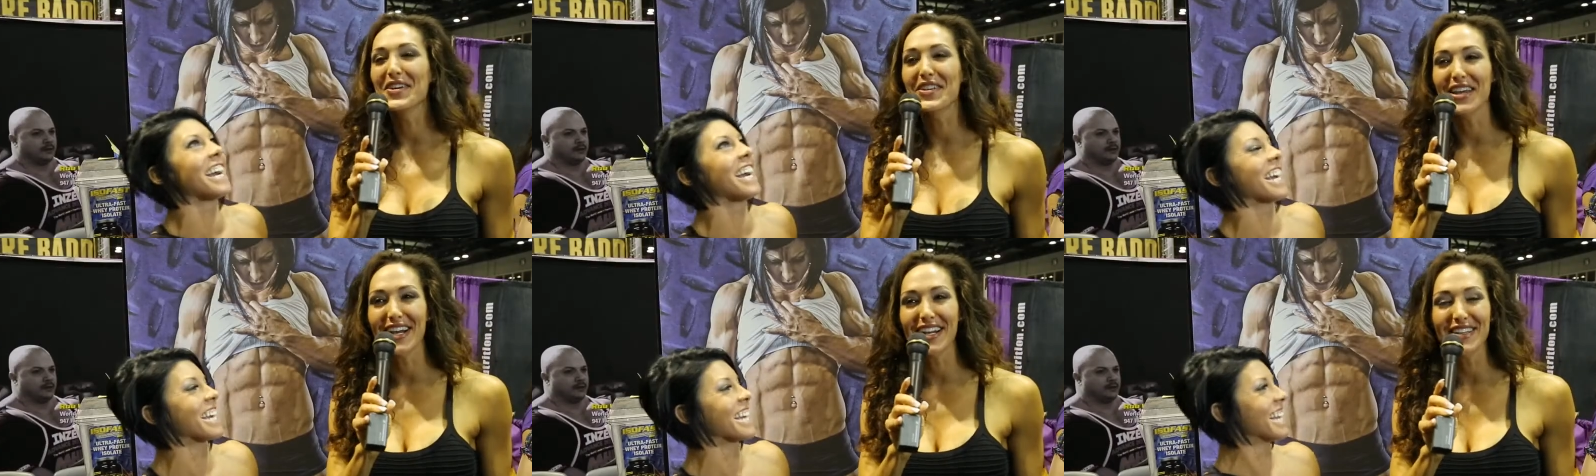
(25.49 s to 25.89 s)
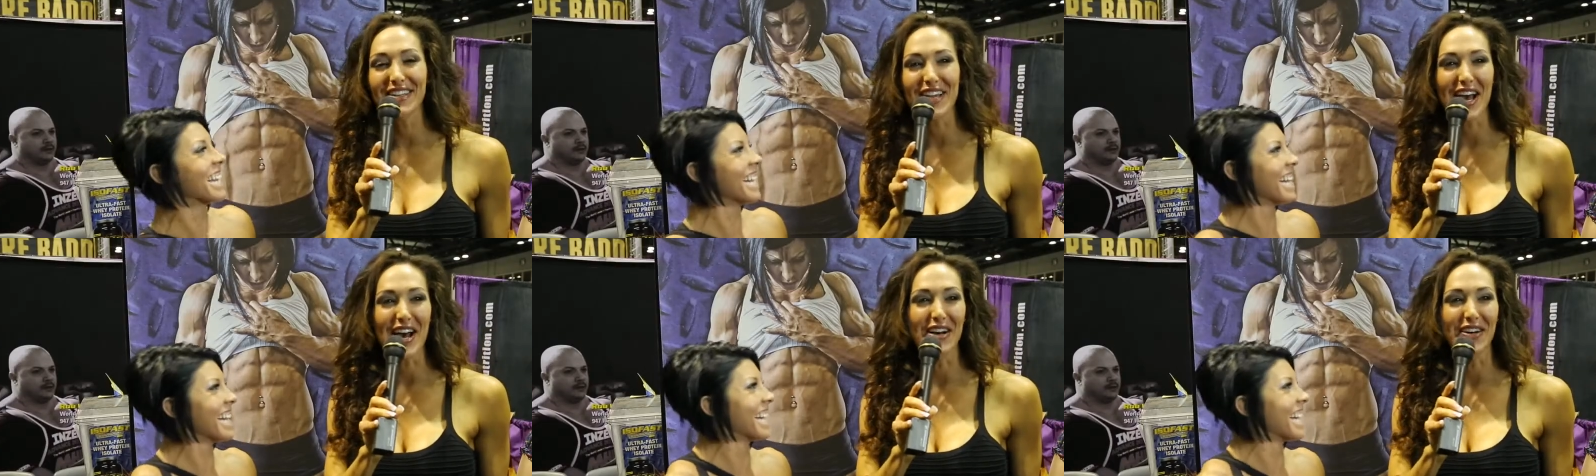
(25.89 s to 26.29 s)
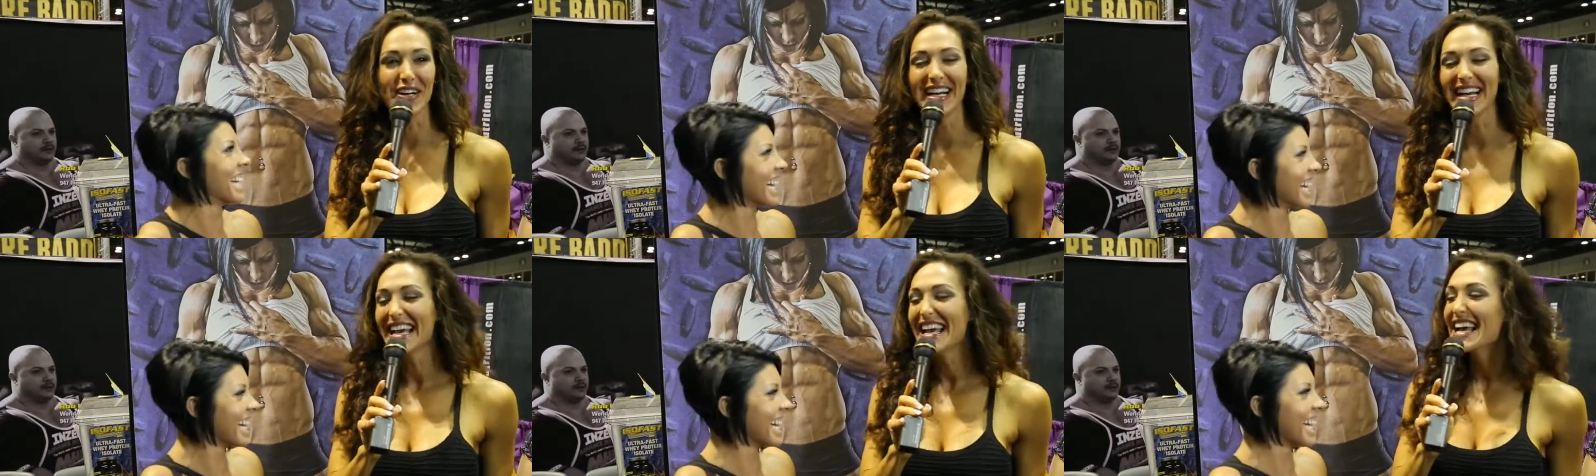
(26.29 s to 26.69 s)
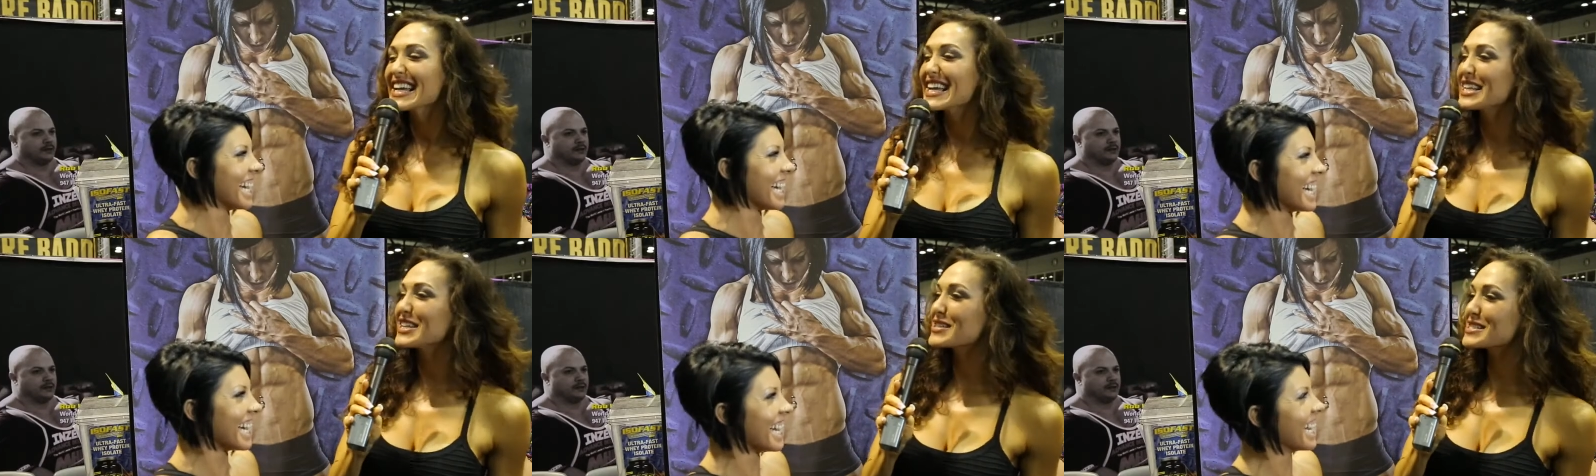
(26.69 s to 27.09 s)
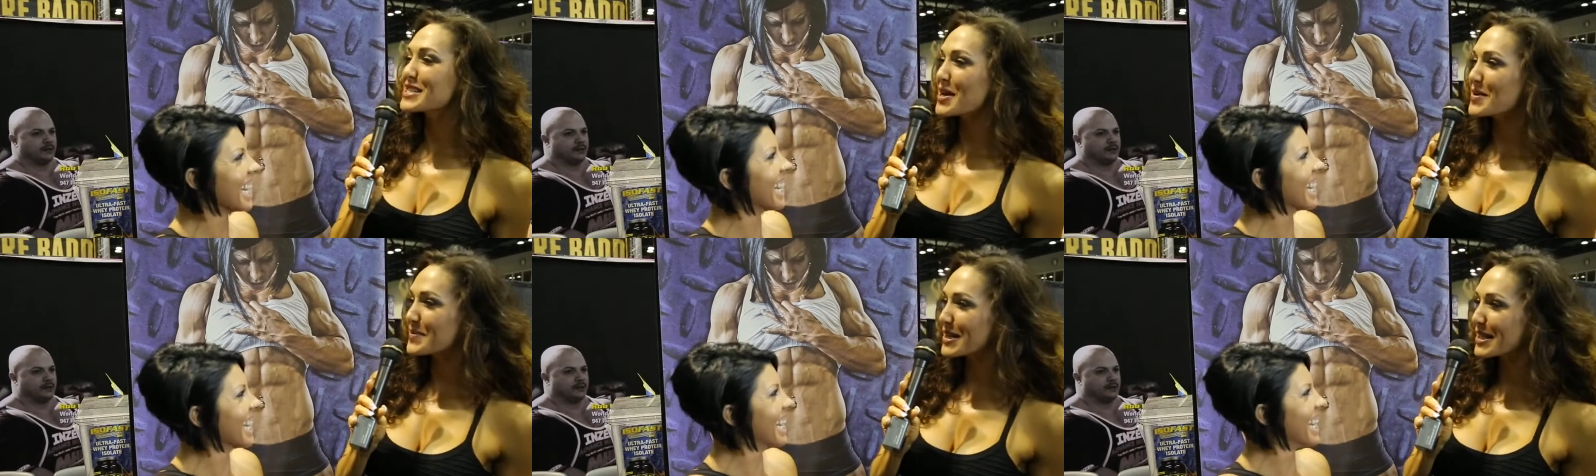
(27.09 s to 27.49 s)
Speaker 1: Well, there you go. Can you
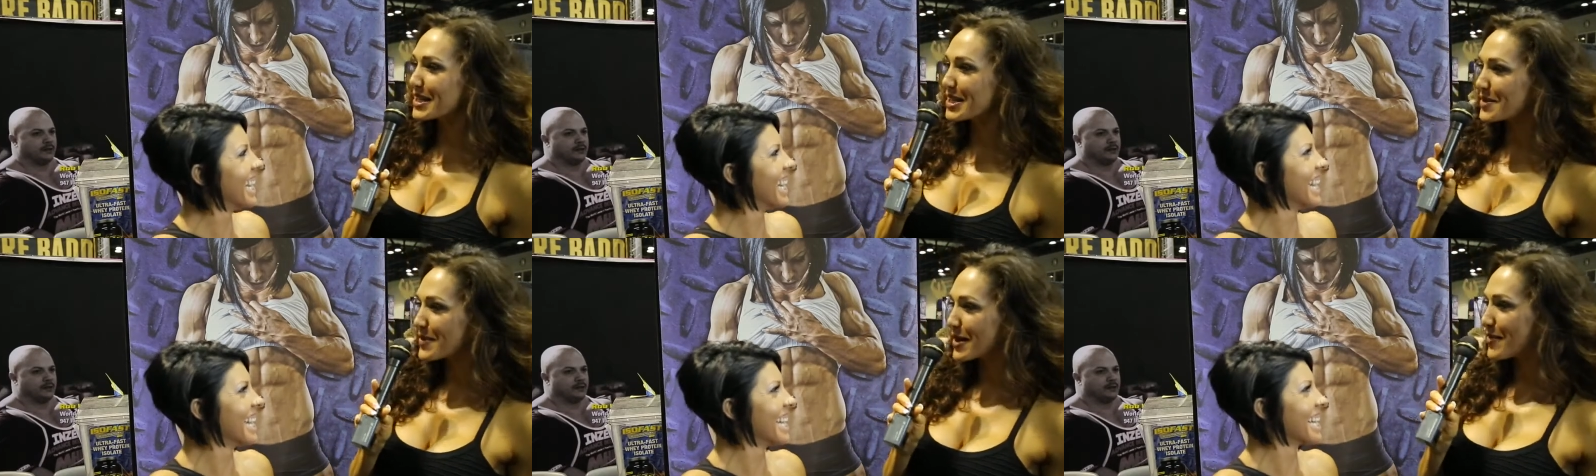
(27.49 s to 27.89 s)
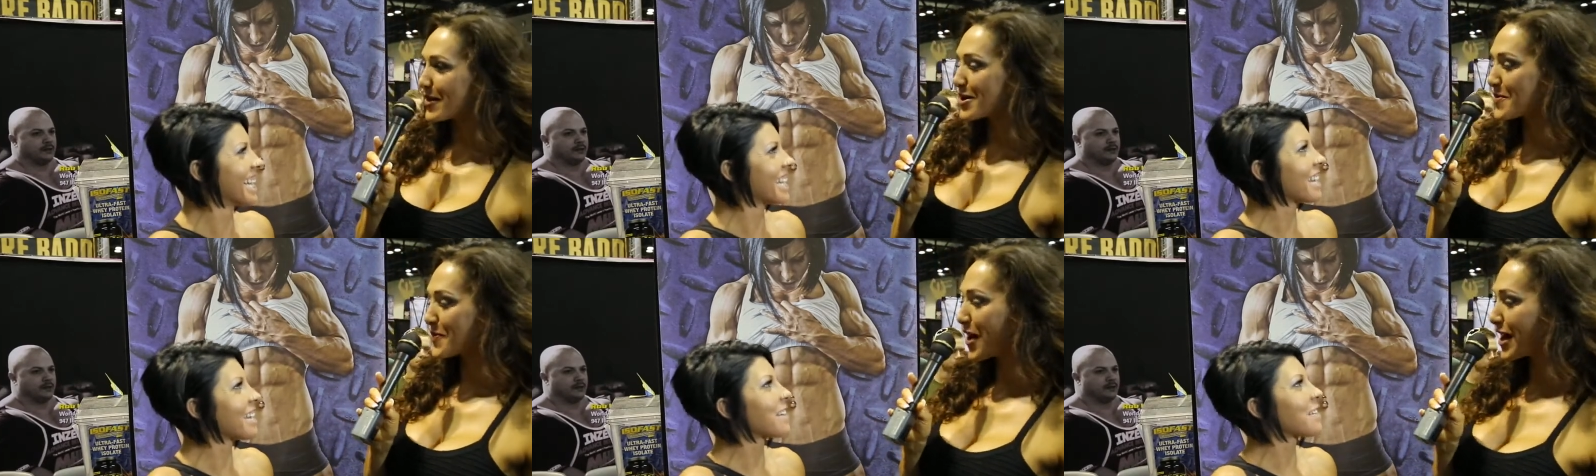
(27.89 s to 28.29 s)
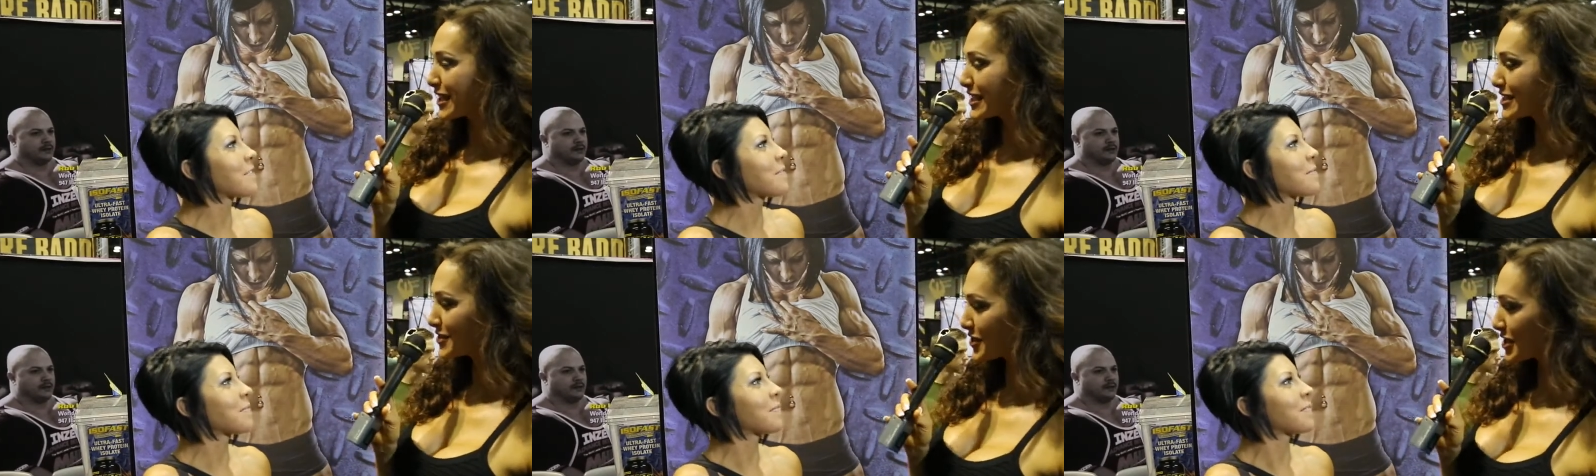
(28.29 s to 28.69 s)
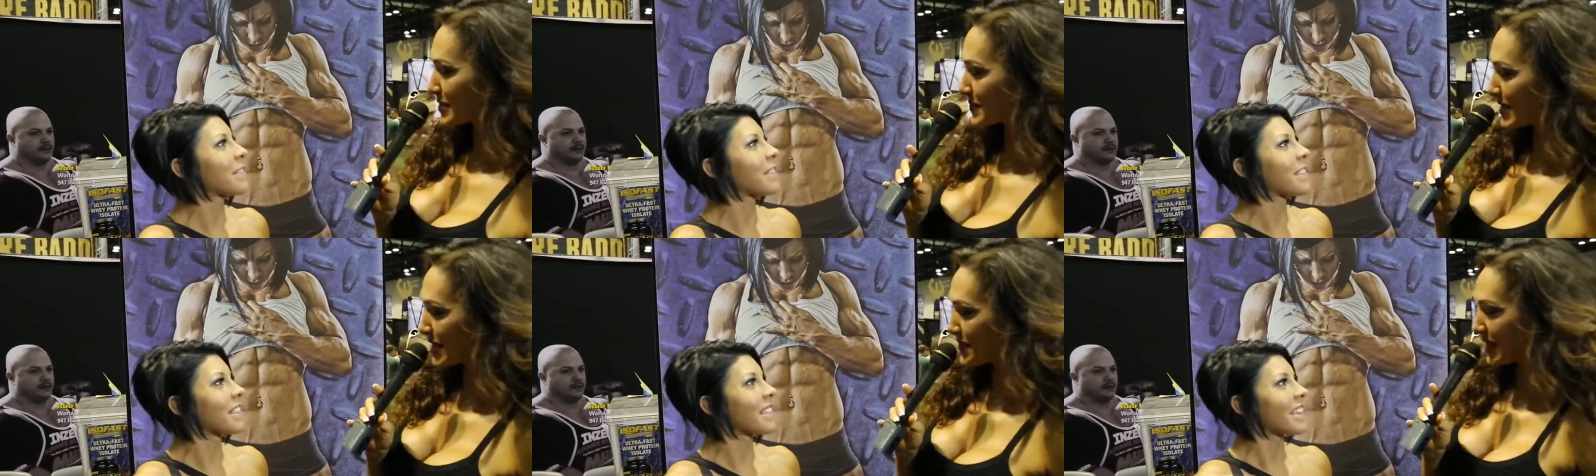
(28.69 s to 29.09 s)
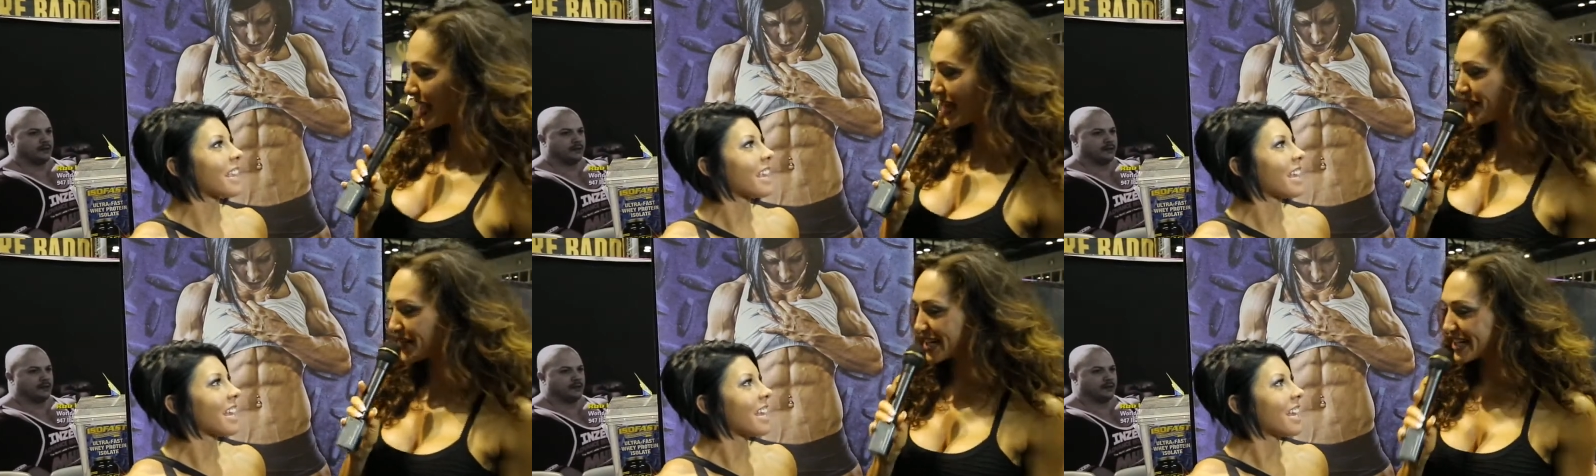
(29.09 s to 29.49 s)
tell me a little bit about your product endorsement that we have